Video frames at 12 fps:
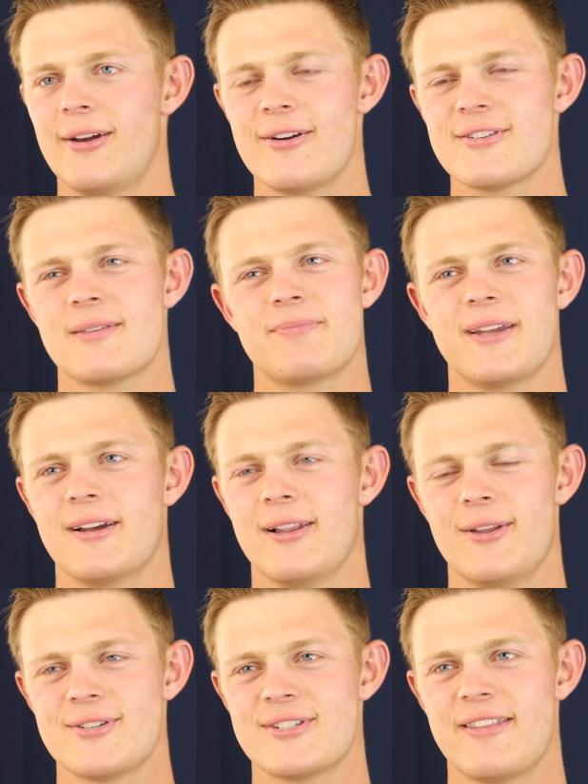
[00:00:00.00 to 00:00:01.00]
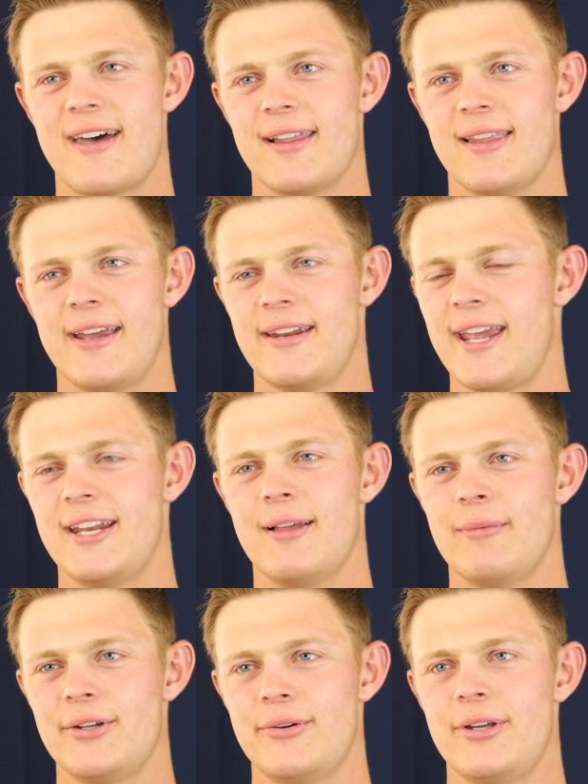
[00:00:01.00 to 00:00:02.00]
or something close to that line,
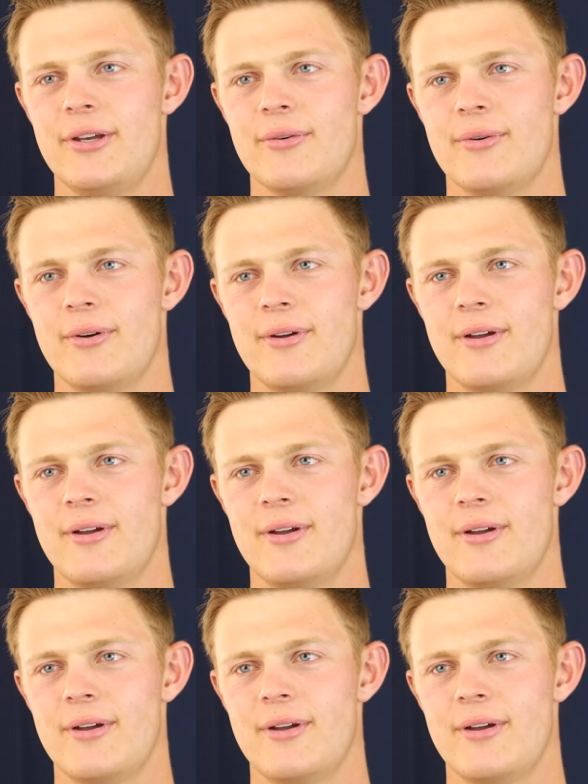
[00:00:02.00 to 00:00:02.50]
awu.